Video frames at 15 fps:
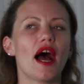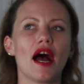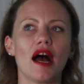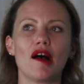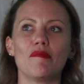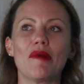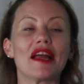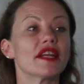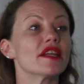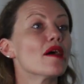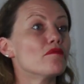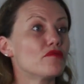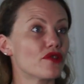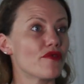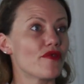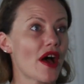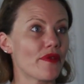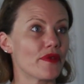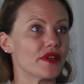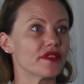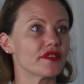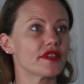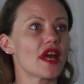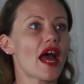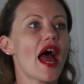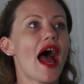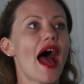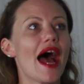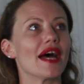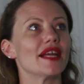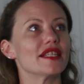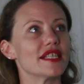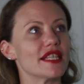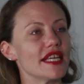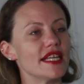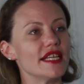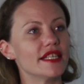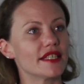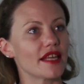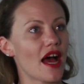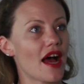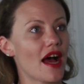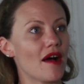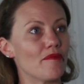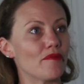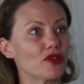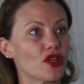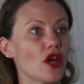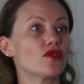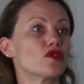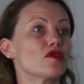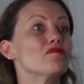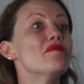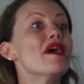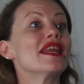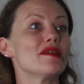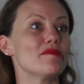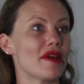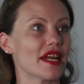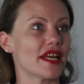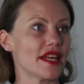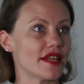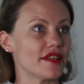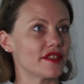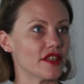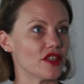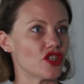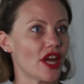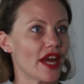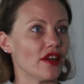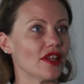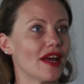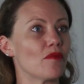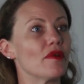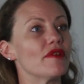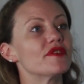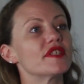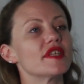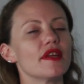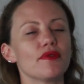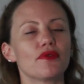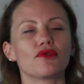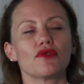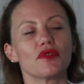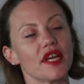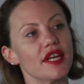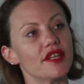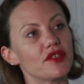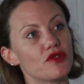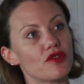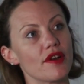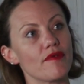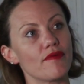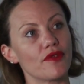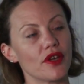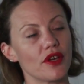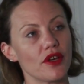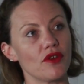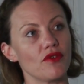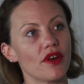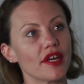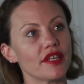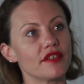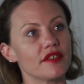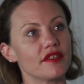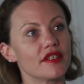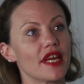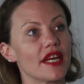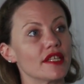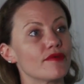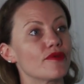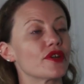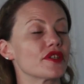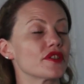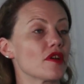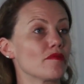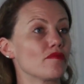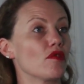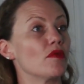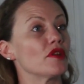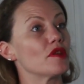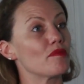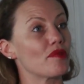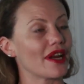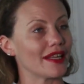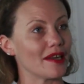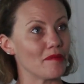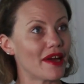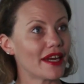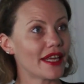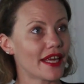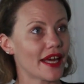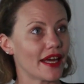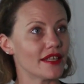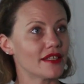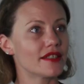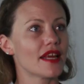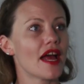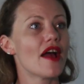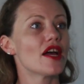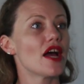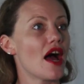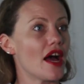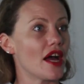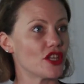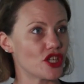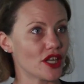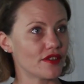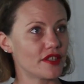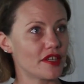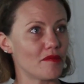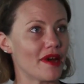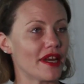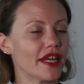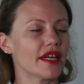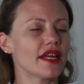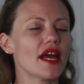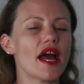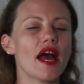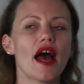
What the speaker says: and a number of others. And these total many, many years in jail. And we've seen through the history of the United States, for example, with the Bradley Manning case, Chelsea Manning,